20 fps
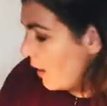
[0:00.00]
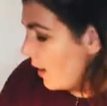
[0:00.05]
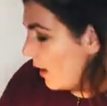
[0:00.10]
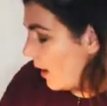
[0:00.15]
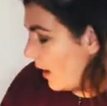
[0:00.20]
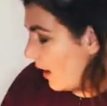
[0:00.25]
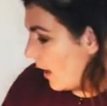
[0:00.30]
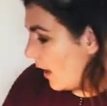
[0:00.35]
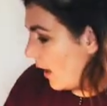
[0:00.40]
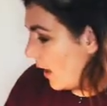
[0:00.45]

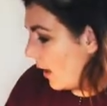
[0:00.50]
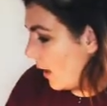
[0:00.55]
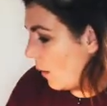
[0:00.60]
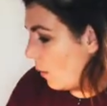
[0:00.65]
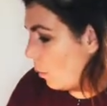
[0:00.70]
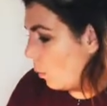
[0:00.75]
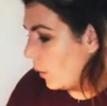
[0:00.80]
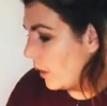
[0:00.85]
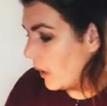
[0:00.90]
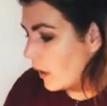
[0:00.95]

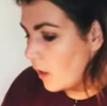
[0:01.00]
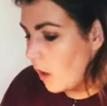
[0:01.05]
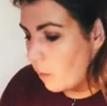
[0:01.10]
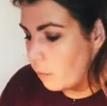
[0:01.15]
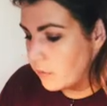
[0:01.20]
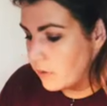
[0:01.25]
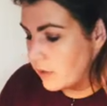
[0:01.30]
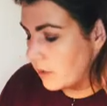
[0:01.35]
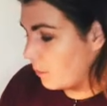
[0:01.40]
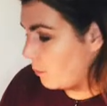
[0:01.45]
When it
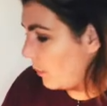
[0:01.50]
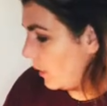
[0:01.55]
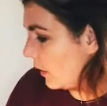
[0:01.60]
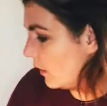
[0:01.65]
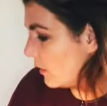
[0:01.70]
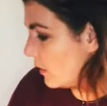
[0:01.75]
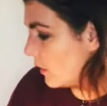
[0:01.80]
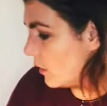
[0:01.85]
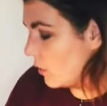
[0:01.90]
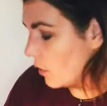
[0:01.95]
comes to
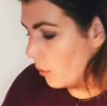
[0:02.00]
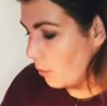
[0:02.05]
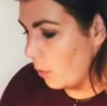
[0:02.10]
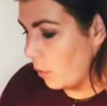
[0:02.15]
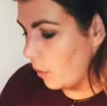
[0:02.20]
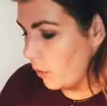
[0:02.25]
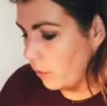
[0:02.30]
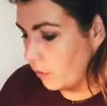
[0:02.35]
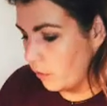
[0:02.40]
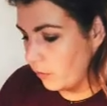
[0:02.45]
basing your
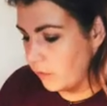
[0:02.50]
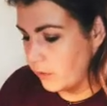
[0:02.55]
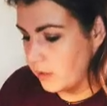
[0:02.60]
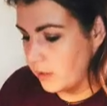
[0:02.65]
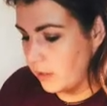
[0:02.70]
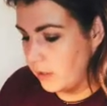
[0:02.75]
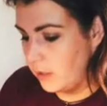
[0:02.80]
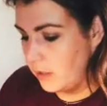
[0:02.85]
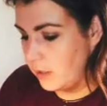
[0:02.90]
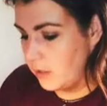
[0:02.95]
models,
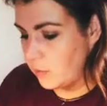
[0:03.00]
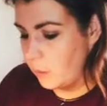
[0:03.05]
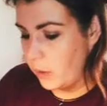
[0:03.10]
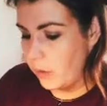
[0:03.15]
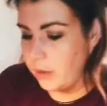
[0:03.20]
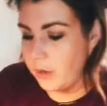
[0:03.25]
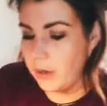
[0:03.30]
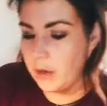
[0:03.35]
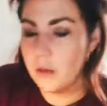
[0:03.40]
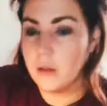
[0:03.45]
obviously these were
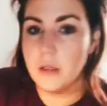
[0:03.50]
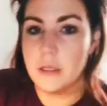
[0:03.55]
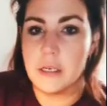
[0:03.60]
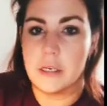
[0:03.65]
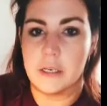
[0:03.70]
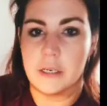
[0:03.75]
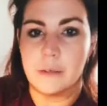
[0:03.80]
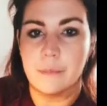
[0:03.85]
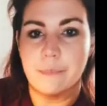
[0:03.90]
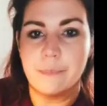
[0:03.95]
the
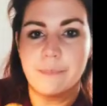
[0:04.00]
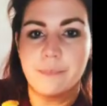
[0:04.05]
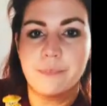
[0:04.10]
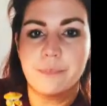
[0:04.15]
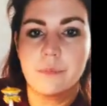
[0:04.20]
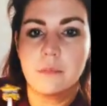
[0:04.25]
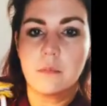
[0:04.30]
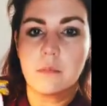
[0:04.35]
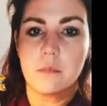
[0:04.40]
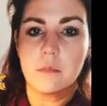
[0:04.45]
clear
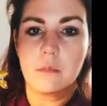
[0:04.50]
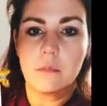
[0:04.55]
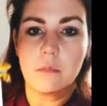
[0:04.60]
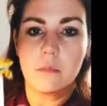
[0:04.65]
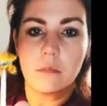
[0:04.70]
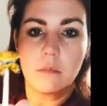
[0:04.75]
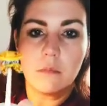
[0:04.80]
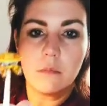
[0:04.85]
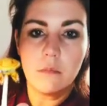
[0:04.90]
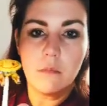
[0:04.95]

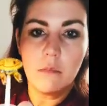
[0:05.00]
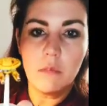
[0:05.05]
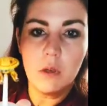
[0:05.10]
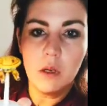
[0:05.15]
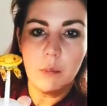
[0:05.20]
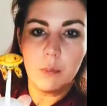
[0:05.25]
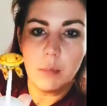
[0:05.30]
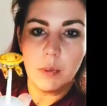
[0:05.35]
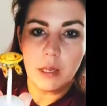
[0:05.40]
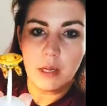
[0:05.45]

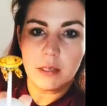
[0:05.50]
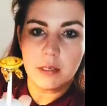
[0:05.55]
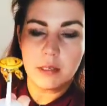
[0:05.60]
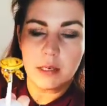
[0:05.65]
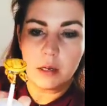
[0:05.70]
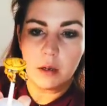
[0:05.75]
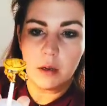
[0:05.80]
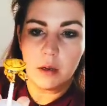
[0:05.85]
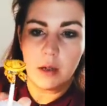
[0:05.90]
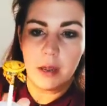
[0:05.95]
plastic